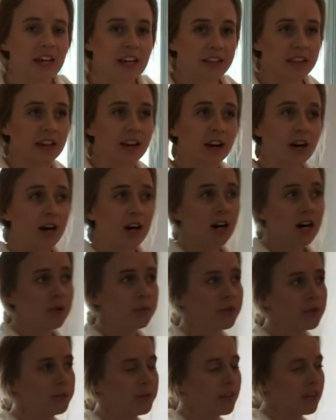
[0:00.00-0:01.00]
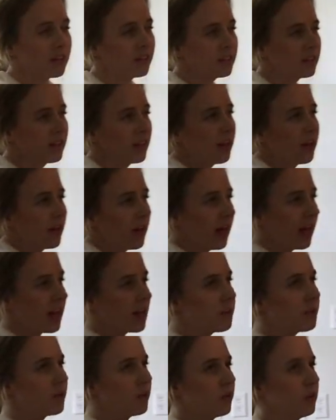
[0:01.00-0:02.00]
They all would be
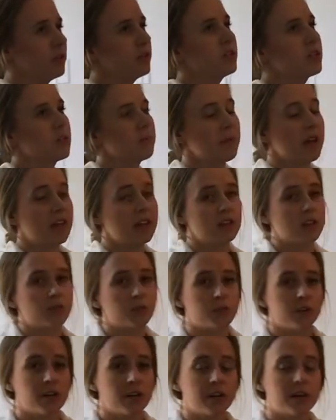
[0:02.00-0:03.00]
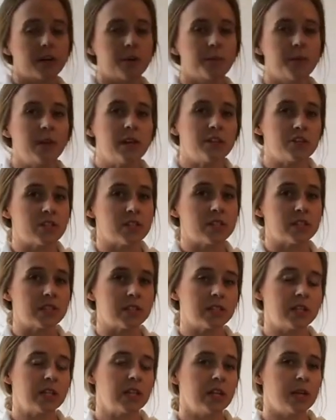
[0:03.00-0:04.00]
able to make the room just a
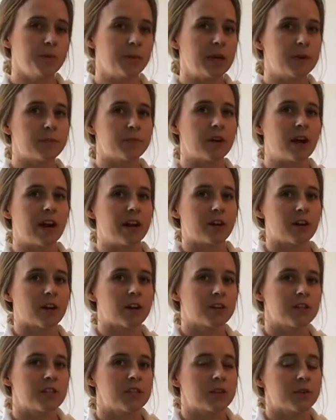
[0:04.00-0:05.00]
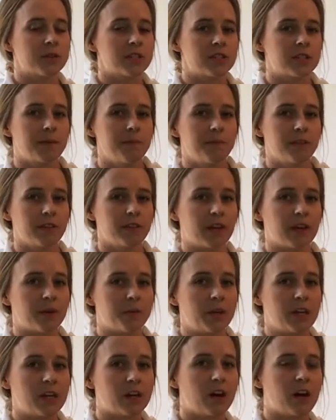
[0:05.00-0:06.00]
little bit brighter. So it's something that
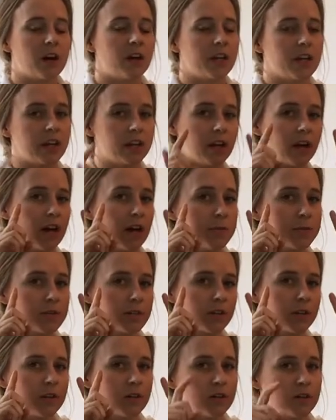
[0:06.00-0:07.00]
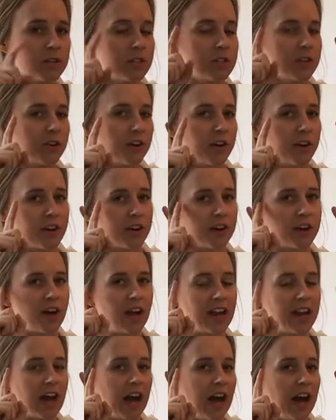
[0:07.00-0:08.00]
we call an optical, so
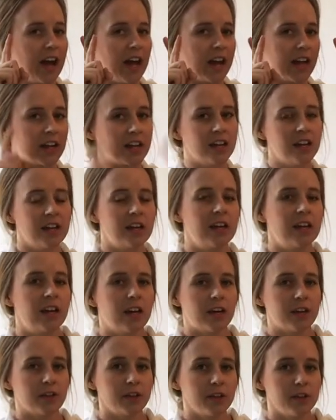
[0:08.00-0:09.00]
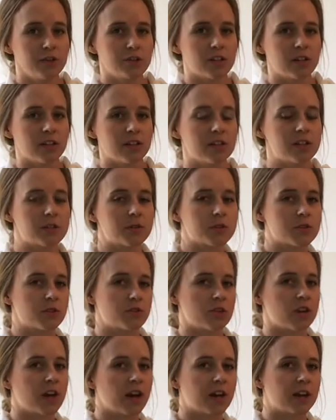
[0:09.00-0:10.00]
an eye, illusion. So it's a
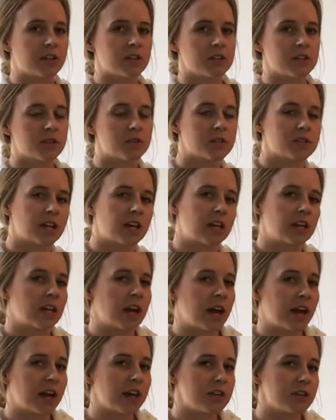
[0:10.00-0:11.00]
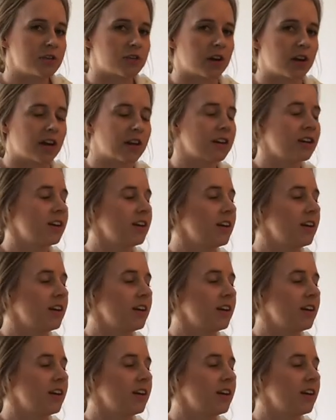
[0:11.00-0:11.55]
trick. So it's like an eye trick.